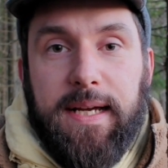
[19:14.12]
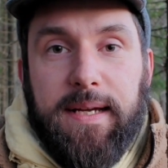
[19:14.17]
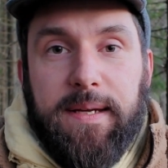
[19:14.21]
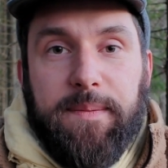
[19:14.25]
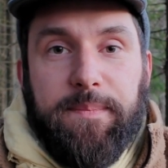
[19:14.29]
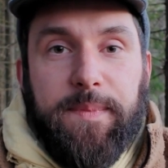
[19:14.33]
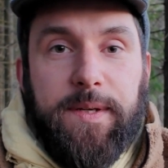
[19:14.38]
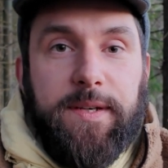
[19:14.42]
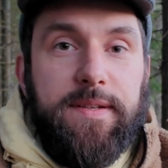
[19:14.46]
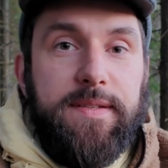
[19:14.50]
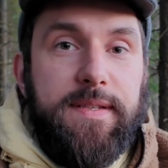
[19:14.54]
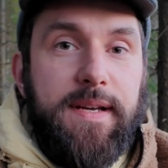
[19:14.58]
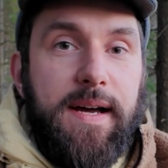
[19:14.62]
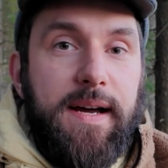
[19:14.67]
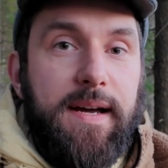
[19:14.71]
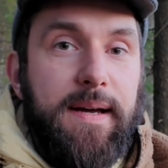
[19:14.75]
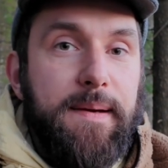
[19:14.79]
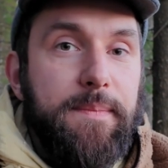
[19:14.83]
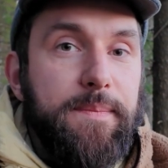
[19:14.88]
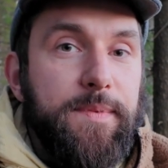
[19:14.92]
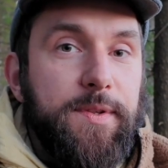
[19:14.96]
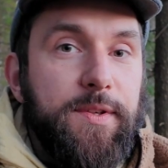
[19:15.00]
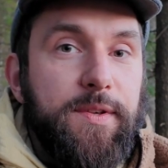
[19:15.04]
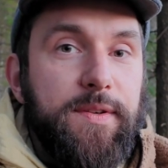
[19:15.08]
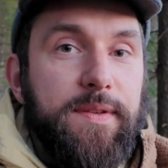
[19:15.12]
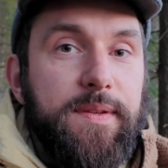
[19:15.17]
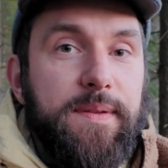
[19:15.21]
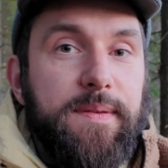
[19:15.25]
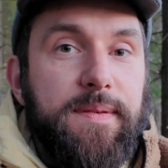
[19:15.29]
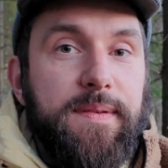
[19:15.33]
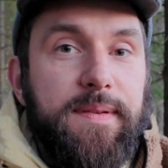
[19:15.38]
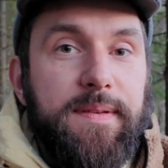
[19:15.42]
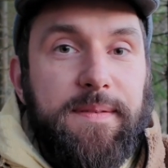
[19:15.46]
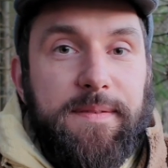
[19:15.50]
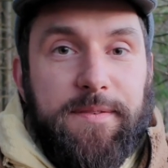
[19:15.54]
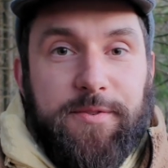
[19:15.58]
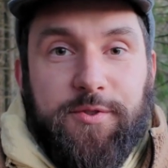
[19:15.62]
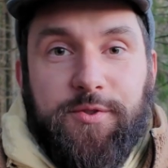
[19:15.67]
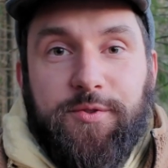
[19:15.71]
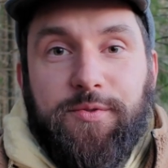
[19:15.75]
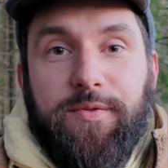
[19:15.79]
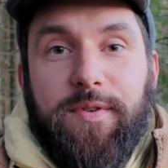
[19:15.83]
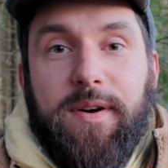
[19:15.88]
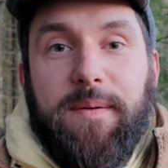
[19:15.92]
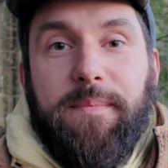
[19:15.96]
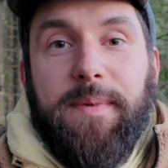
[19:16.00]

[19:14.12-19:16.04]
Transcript: because I'm not sure